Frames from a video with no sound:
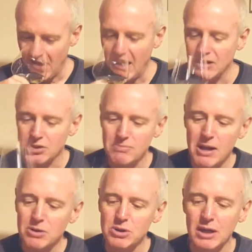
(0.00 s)
It
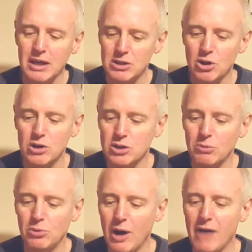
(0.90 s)
smells like it's going
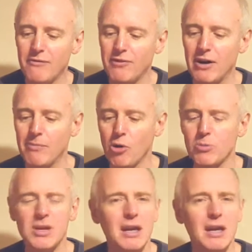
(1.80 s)
to have almost